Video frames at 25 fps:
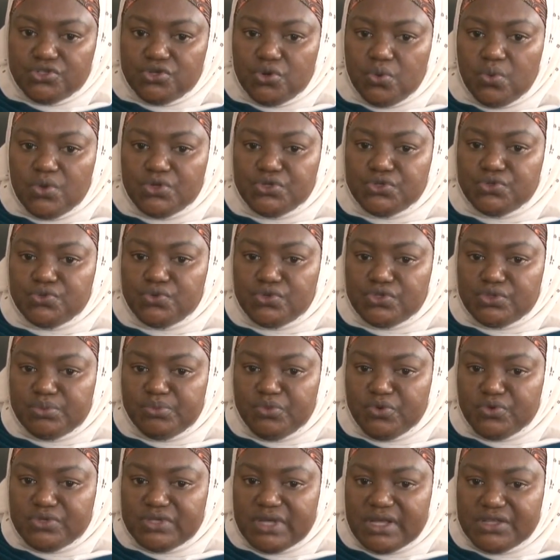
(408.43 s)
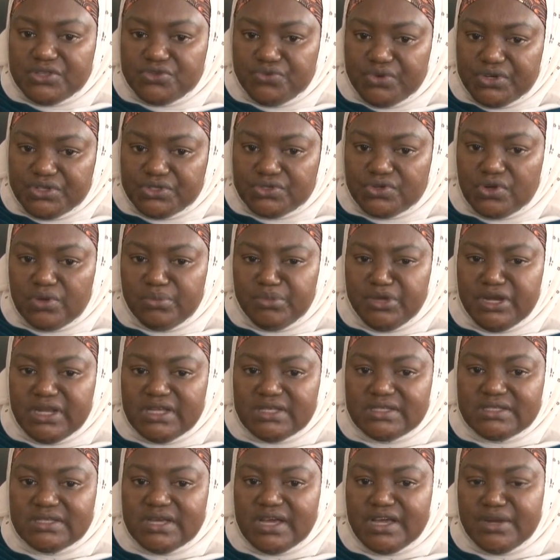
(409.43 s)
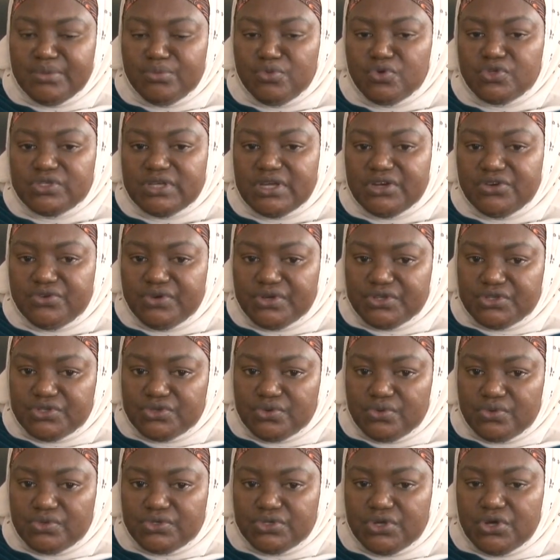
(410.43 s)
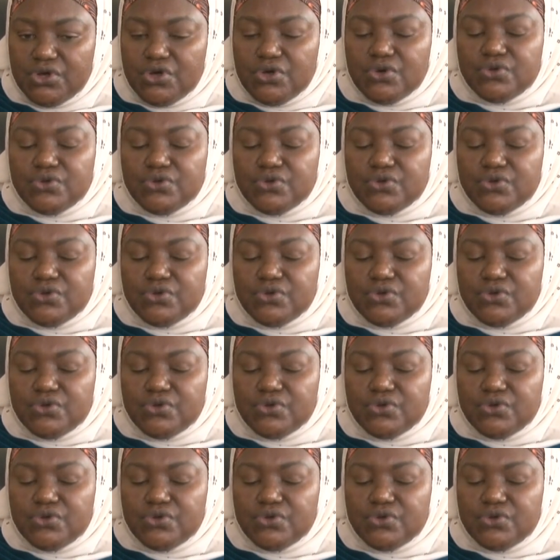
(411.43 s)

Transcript: towards those most at-risk community and most at-risk schools.